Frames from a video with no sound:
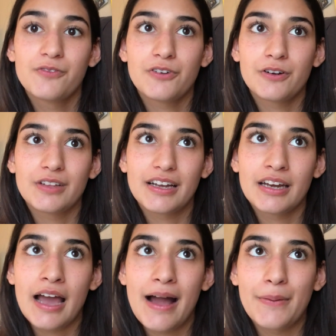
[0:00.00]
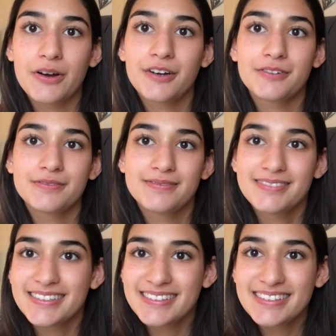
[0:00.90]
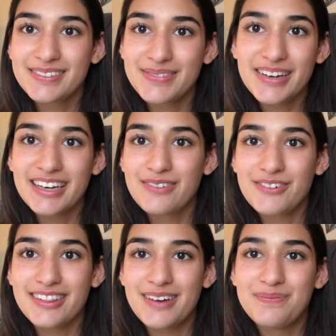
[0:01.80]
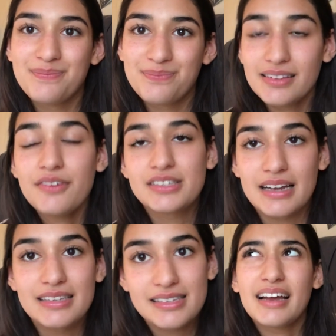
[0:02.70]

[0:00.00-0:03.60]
for like an hour, waiting for them. That was nice.